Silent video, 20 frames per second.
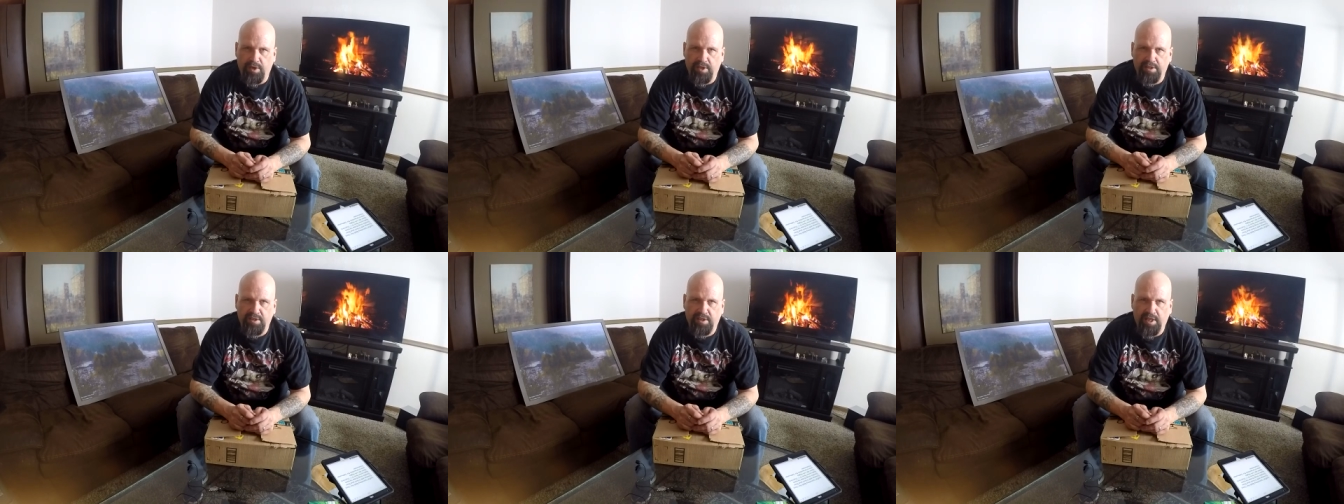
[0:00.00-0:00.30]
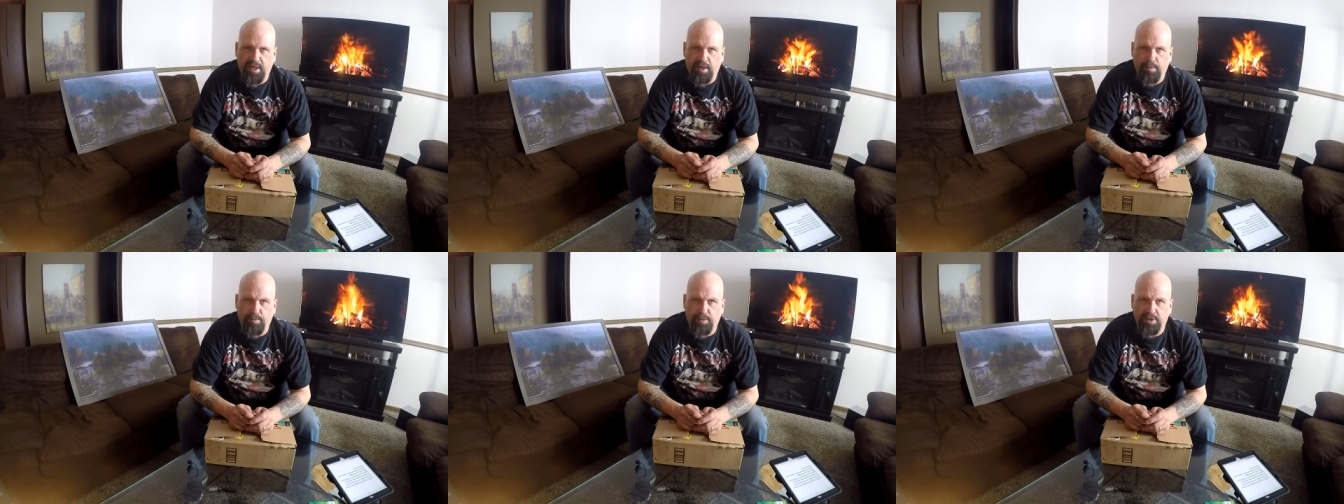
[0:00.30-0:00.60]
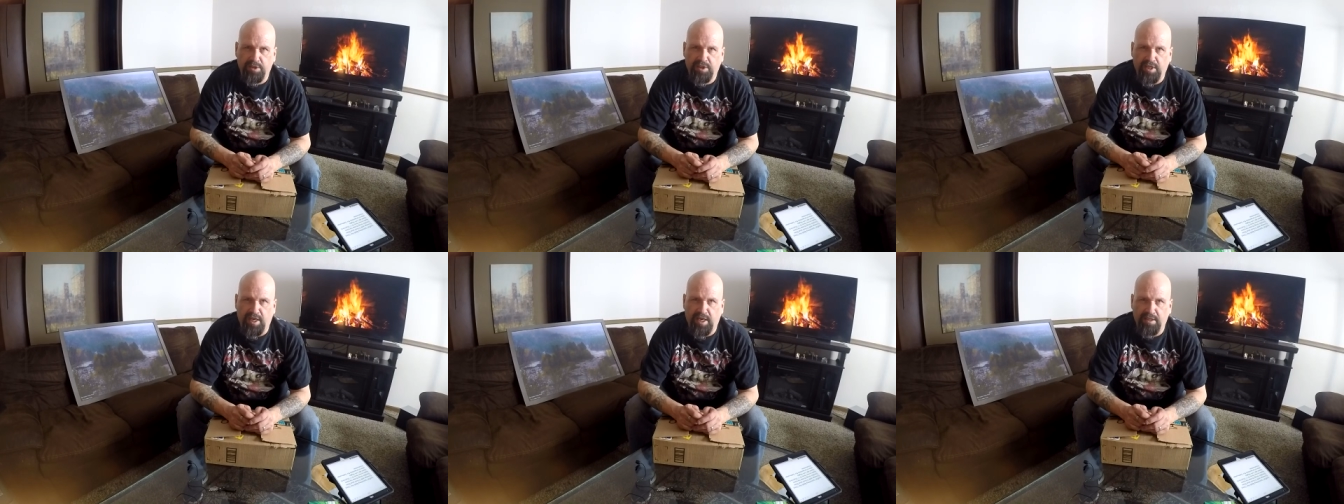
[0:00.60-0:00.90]
It's kind of
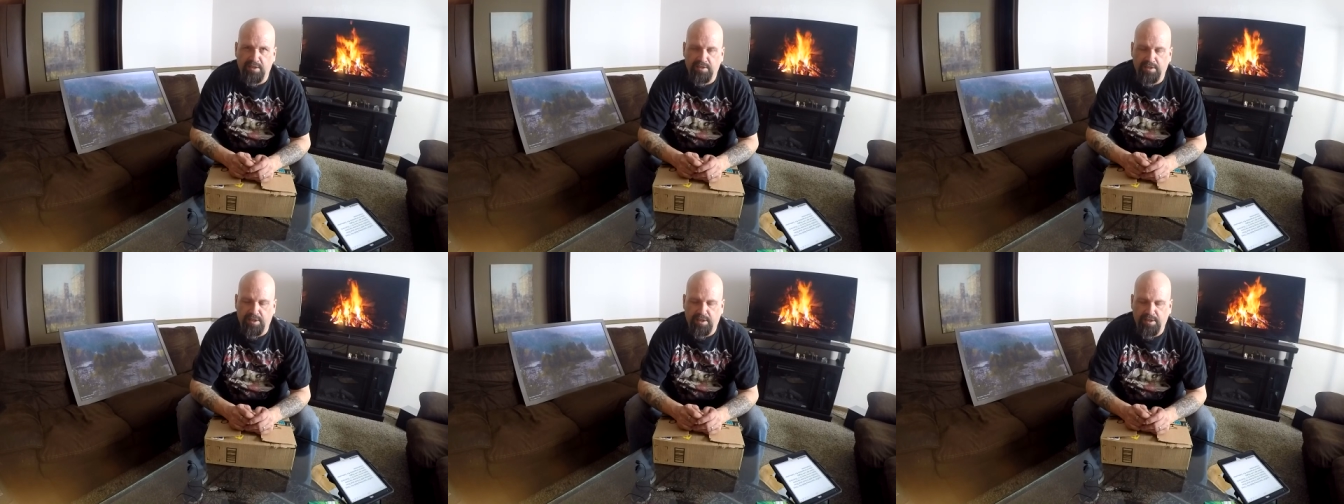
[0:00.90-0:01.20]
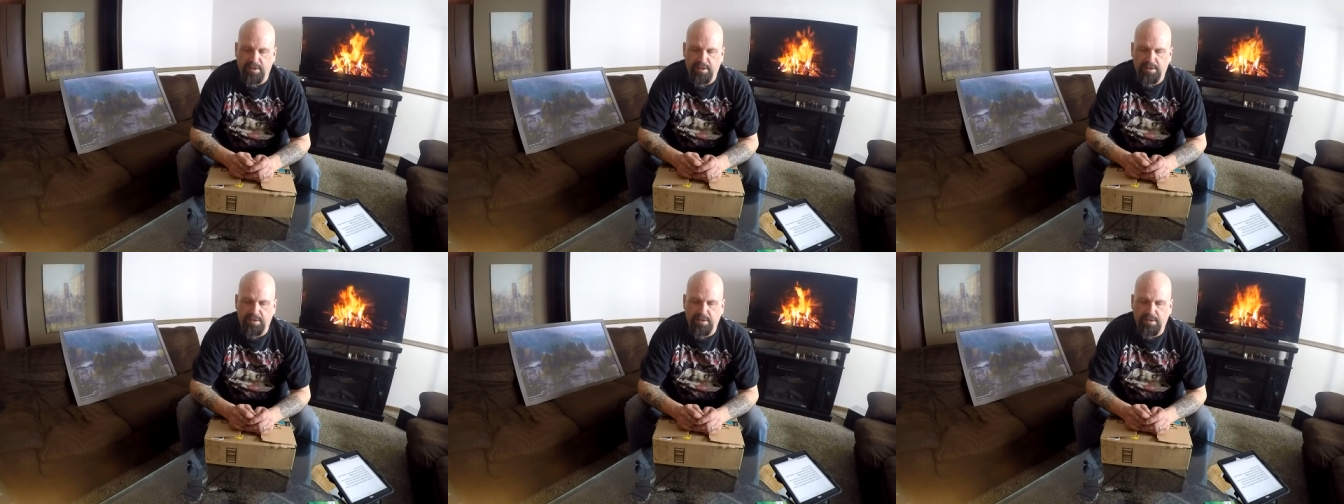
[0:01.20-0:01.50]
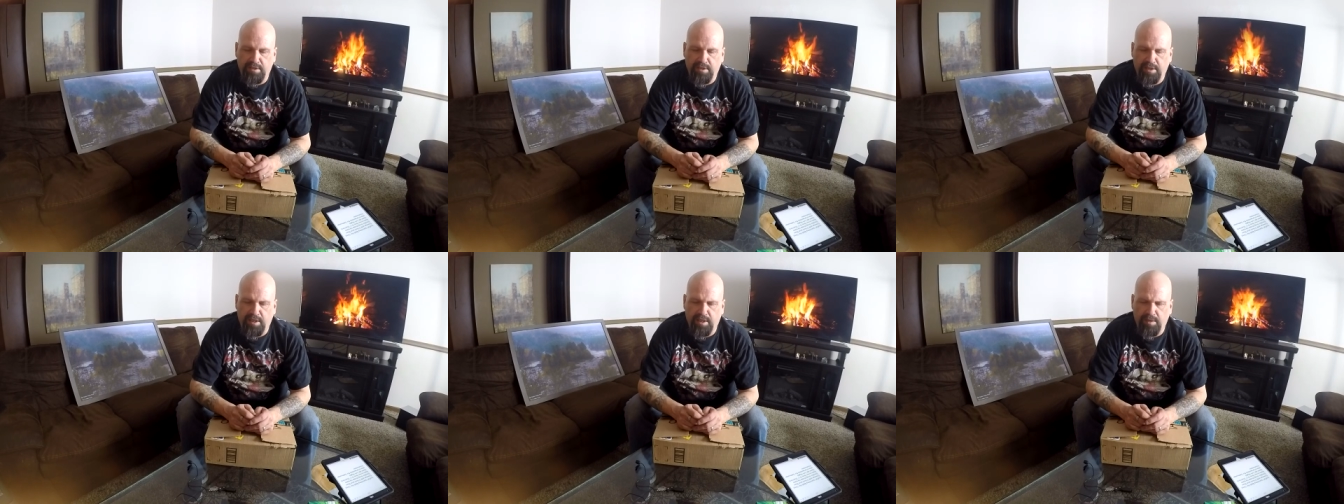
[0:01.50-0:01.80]
almost toxic, and it
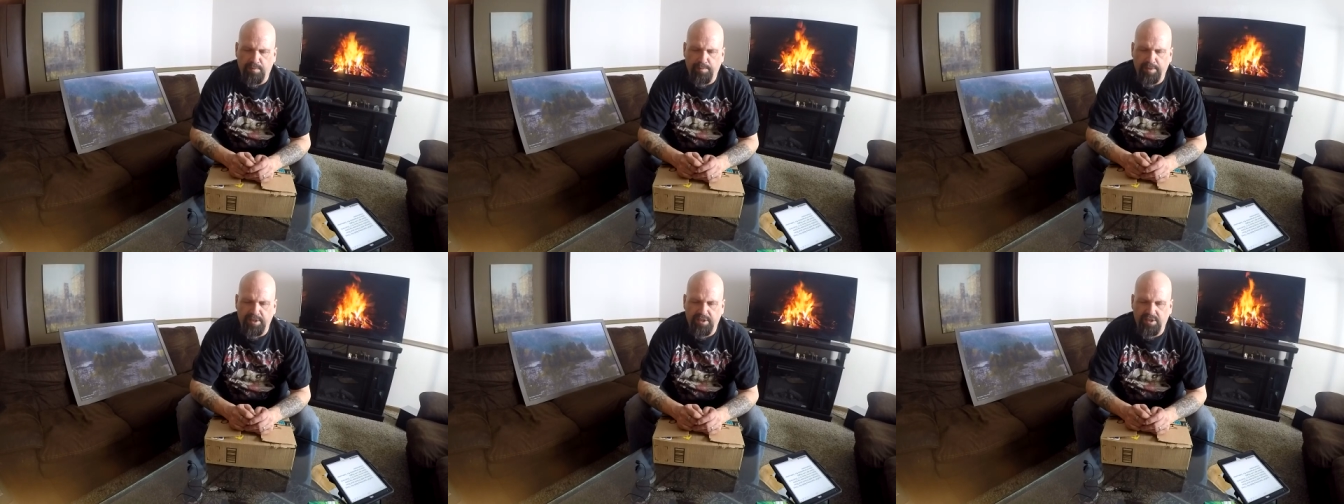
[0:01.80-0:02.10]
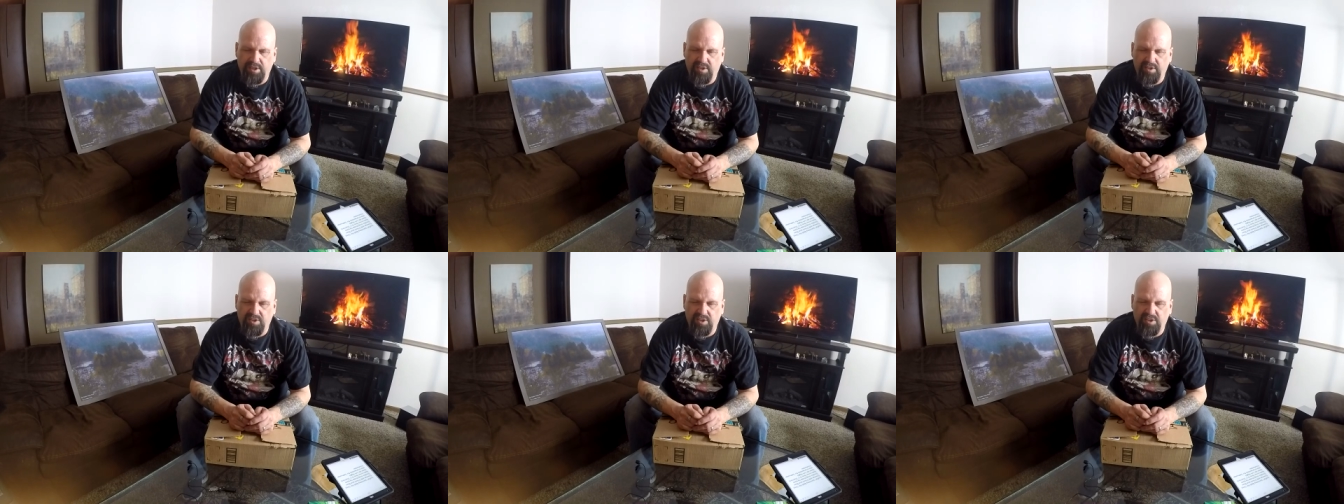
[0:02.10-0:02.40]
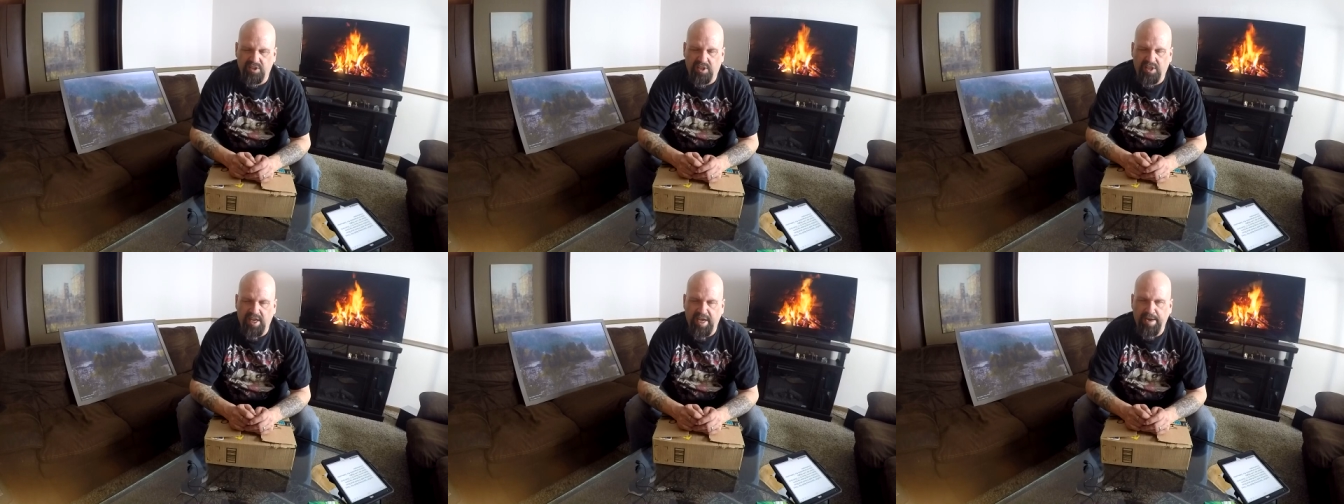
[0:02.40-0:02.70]
just kind of makes you
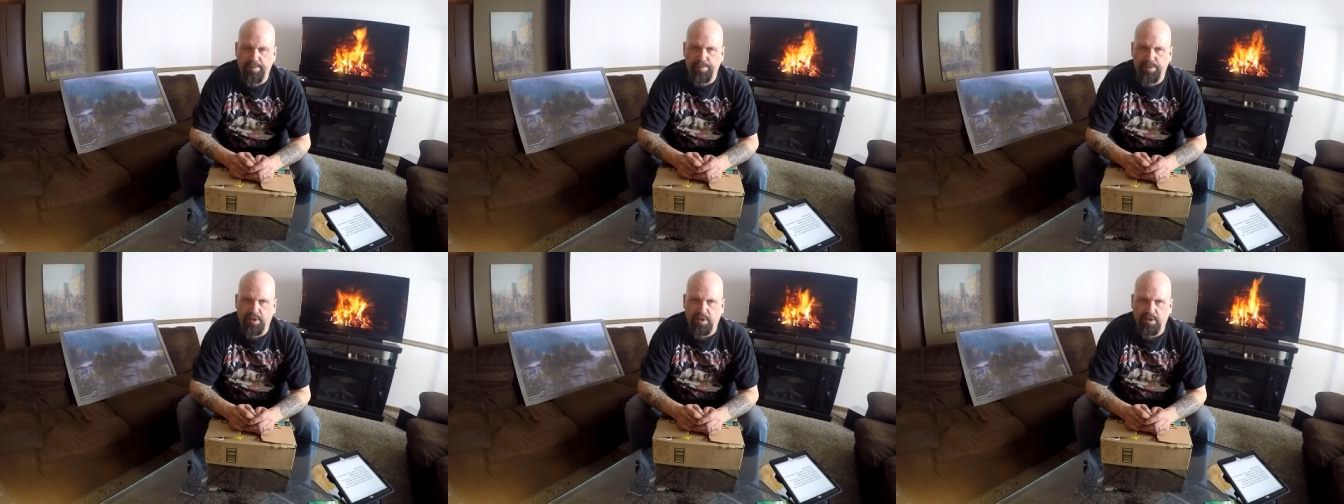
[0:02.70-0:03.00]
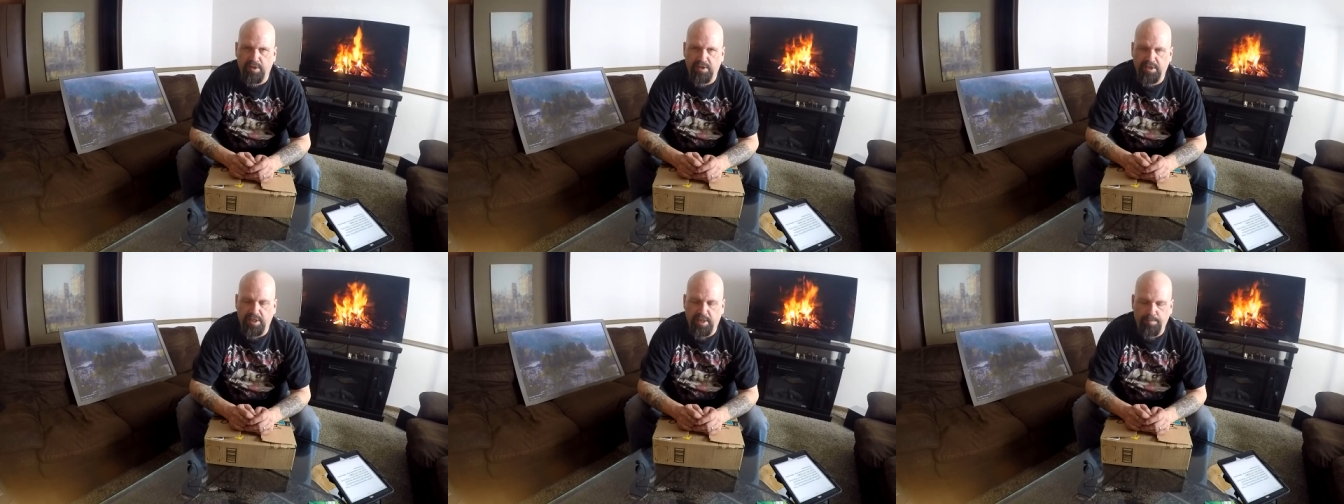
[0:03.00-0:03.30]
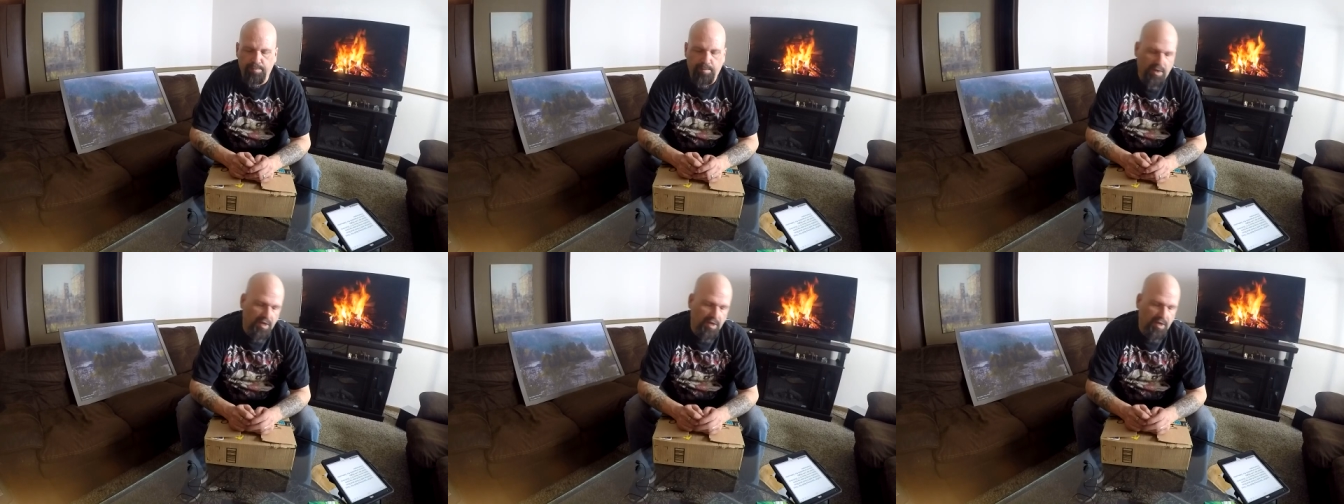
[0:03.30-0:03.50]
just unhappy all the time.